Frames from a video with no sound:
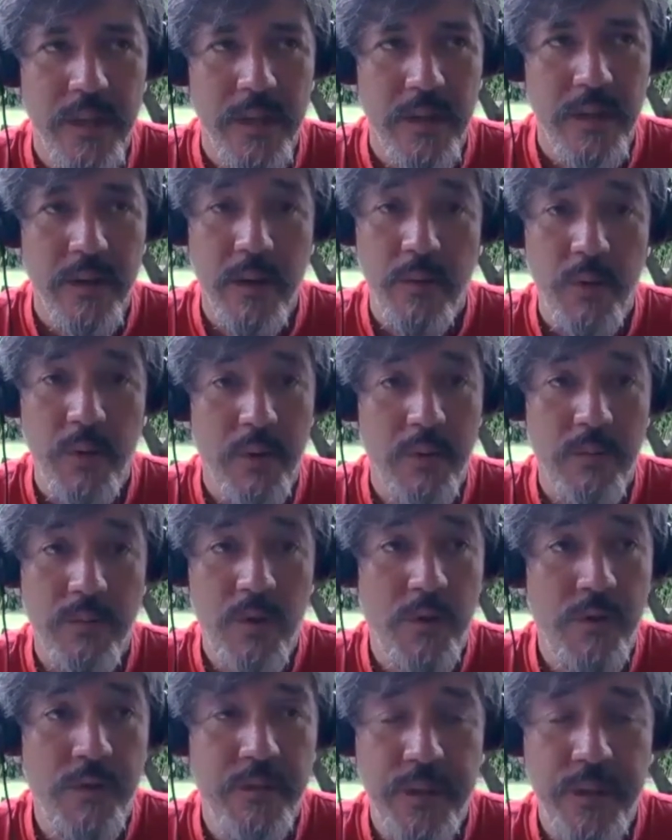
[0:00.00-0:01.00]
or
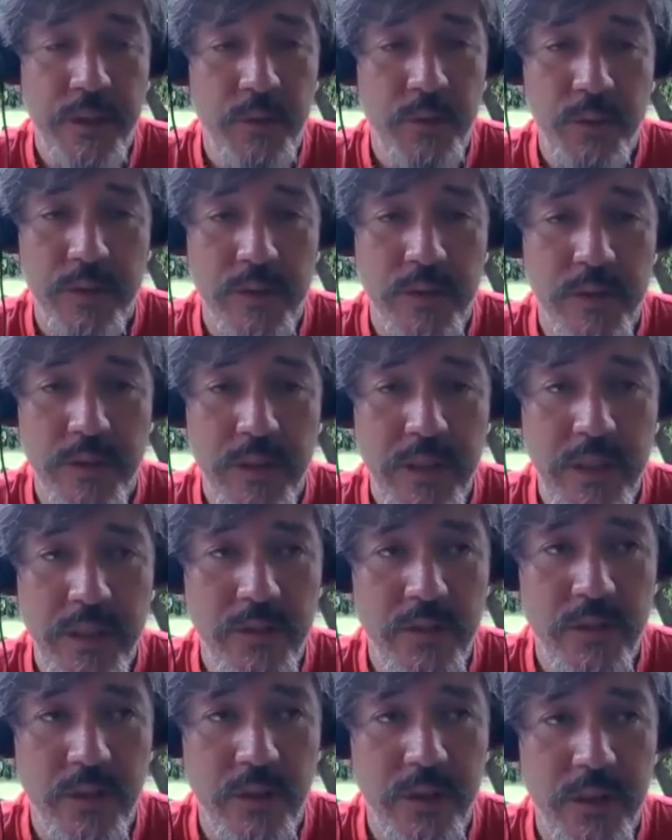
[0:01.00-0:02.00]
conflictuous
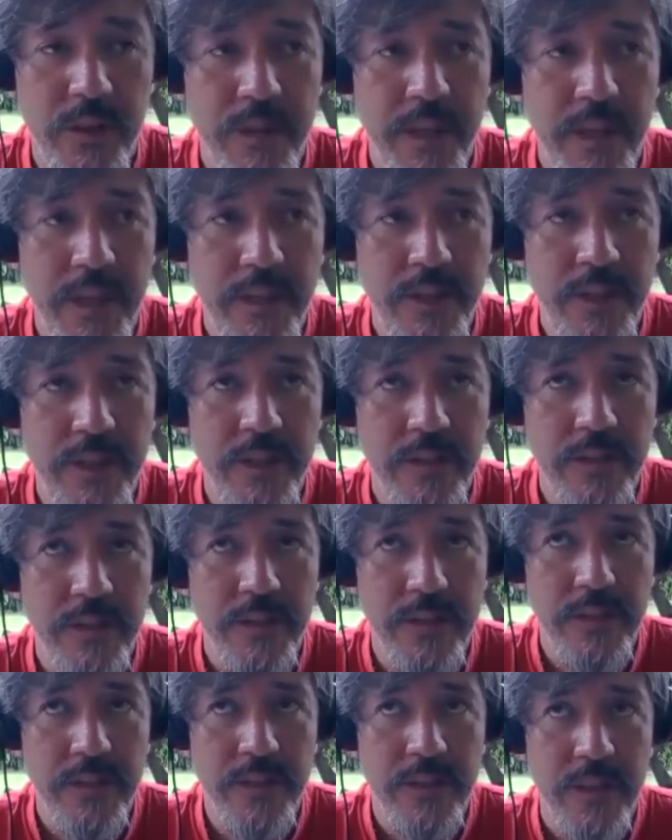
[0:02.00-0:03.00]
needs or intentions
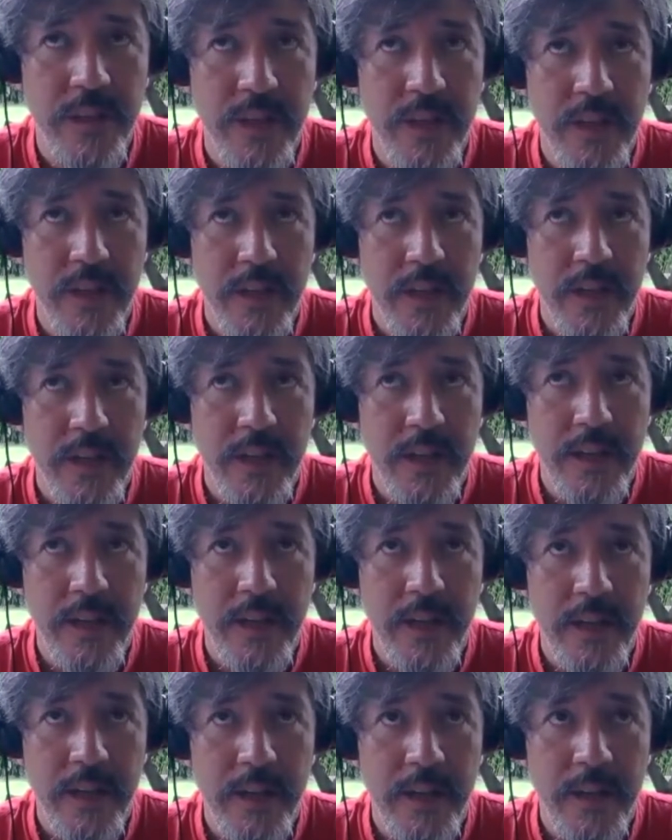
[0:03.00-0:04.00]
is
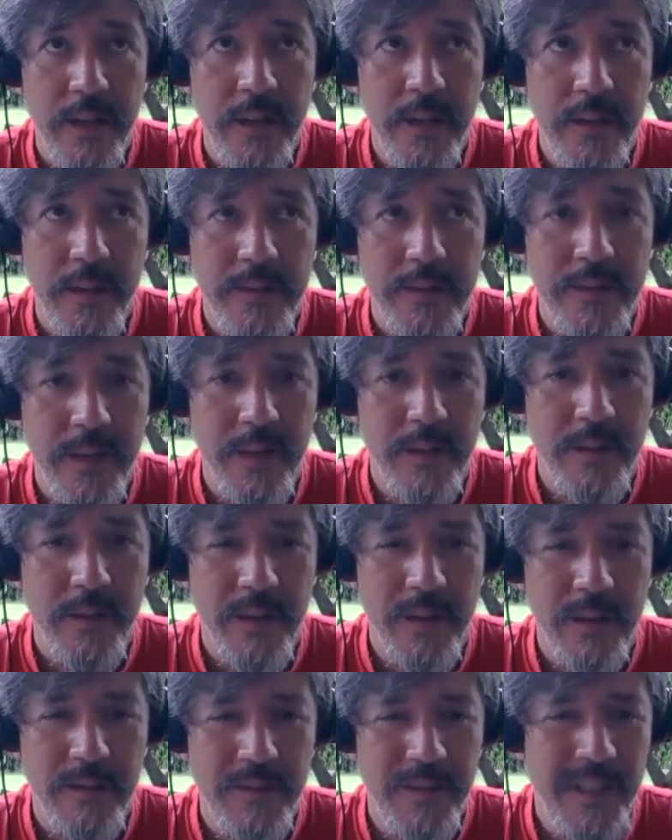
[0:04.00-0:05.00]

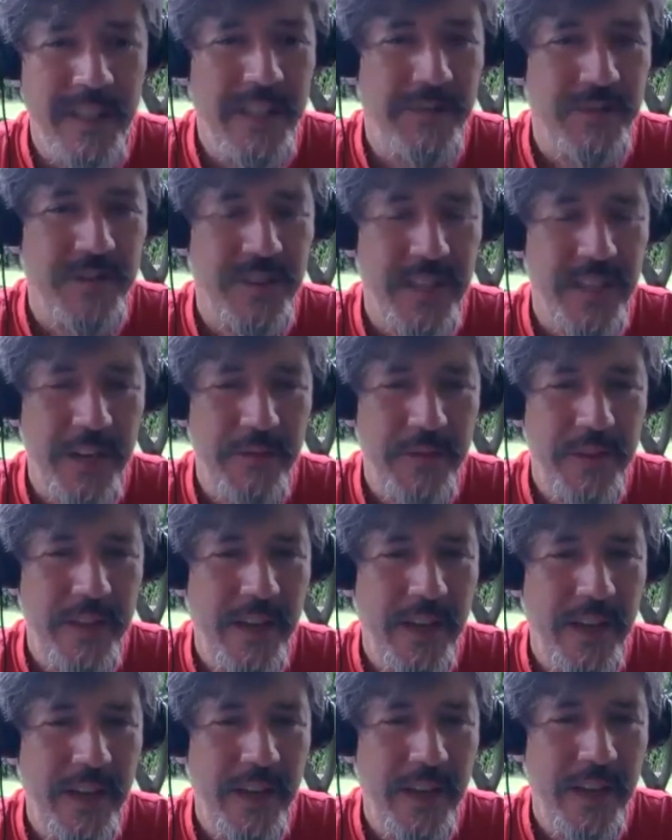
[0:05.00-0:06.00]
a need of
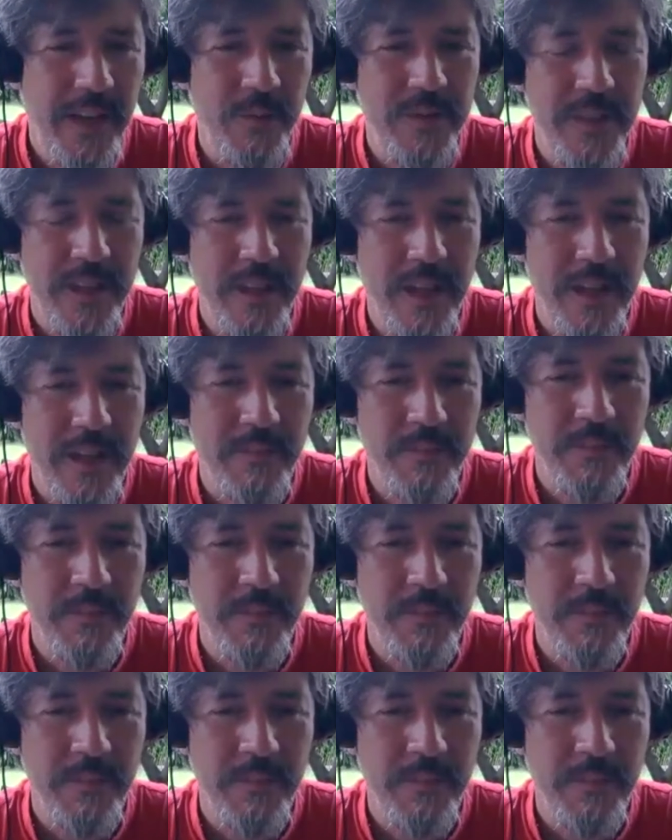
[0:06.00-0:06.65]
safety. I would say, like